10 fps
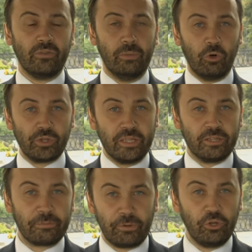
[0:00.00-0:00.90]
the most
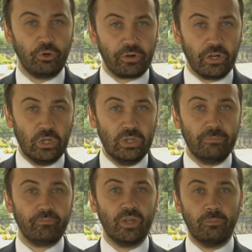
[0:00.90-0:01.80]
entrepreneurial,
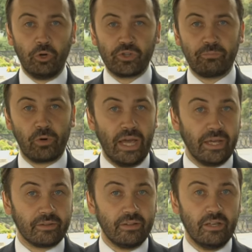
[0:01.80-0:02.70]
the most
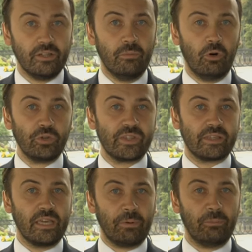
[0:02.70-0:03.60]
bright, the
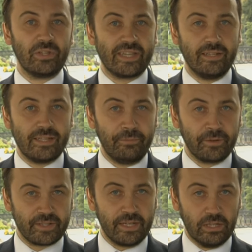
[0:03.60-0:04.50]
most capable
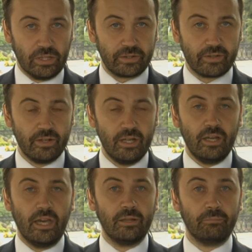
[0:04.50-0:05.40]
scientific talent.
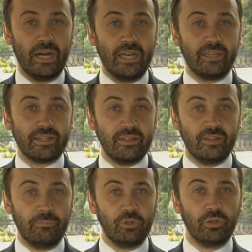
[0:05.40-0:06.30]
And by getting
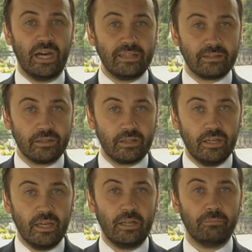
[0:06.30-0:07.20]
them united
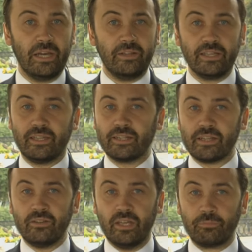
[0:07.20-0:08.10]
and by
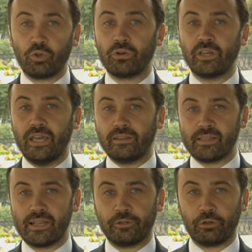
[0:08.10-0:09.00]
getting them to create
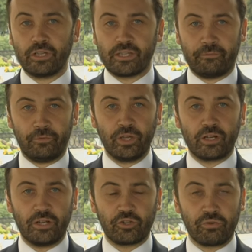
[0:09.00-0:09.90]
this alternative for the
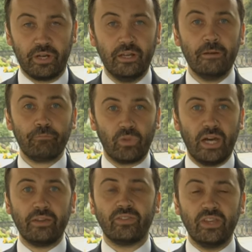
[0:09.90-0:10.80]
country,
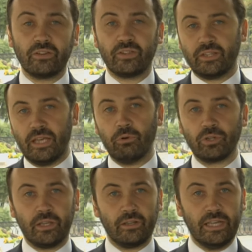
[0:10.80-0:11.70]
I think that okay. they will
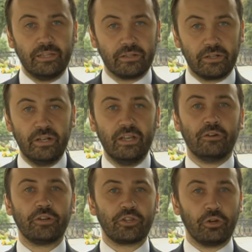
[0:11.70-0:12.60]
can later well, it,
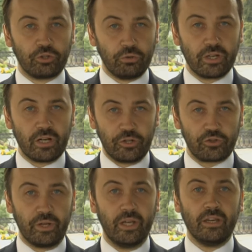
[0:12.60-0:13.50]
return it, to the
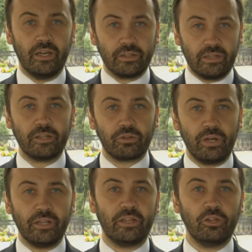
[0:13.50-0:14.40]
country and then
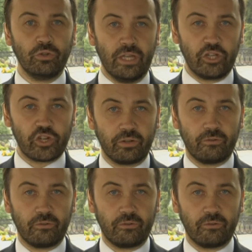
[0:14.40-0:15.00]
create a new nation.